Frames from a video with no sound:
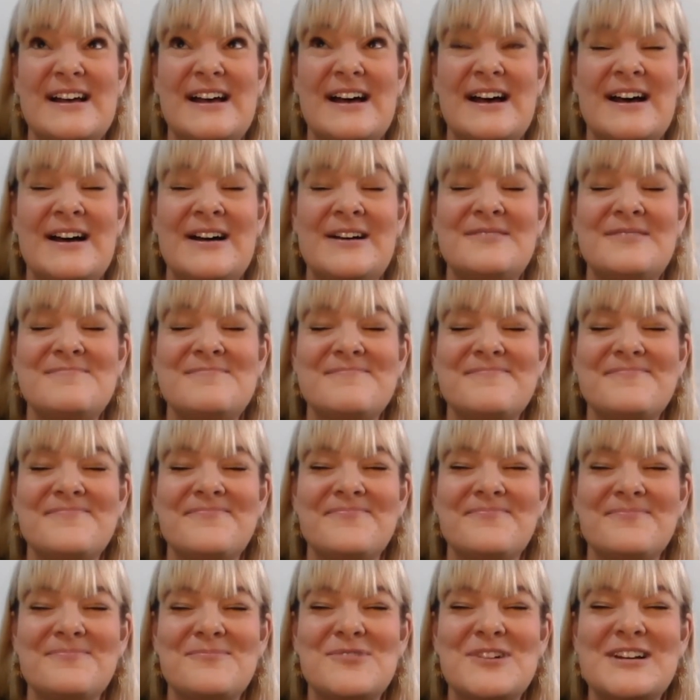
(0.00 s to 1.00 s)

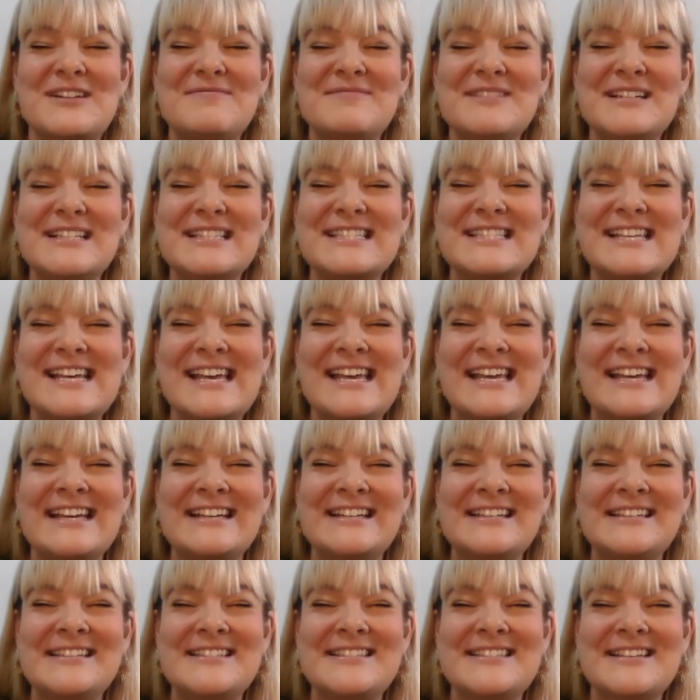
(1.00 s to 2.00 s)
what I've been
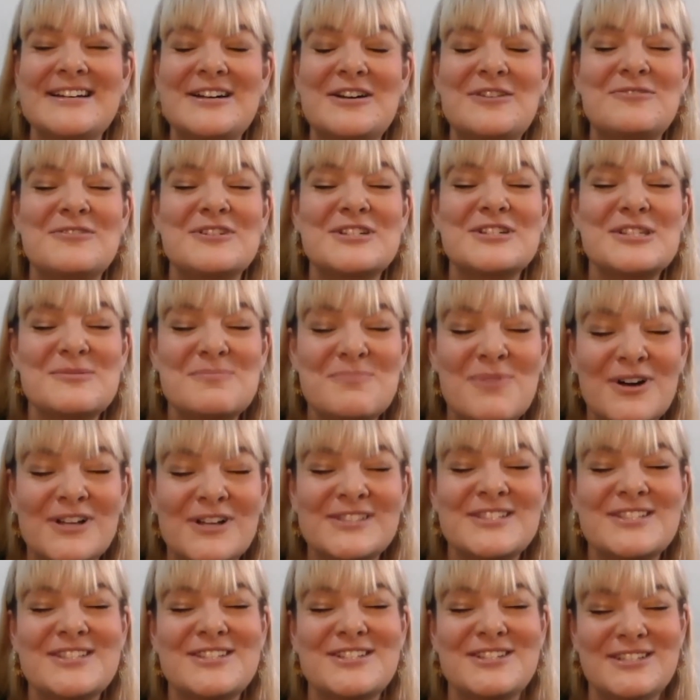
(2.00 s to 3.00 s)
saying is a
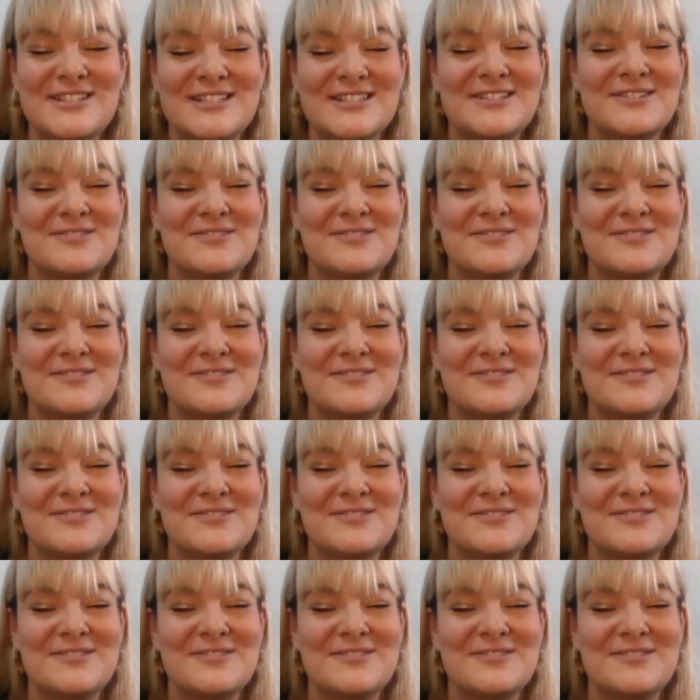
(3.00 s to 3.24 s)
response to